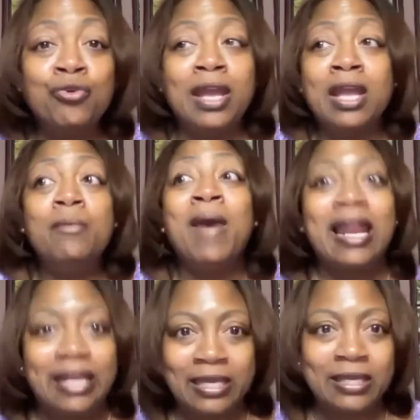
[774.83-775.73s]

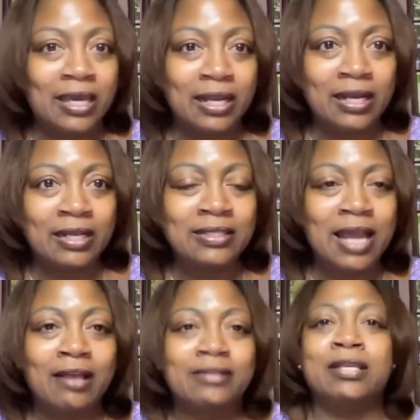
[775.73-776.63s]
Anybody can get it. It's
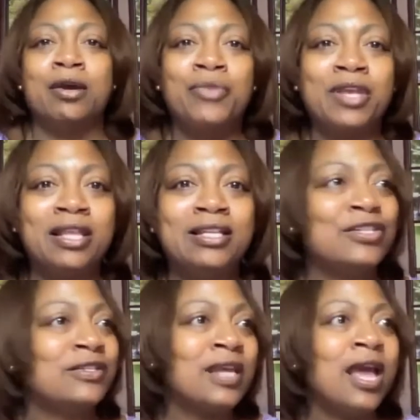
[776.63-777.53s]
not something that
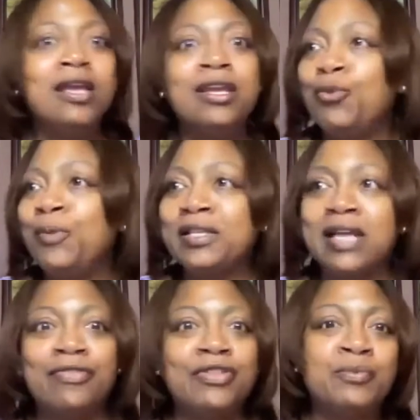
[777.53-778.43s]
just, picks
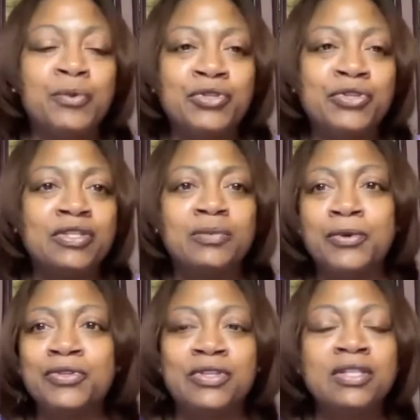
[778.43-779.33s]
out this person, this
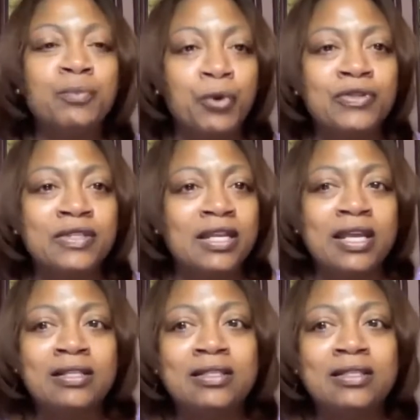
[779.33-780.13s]
person, this person.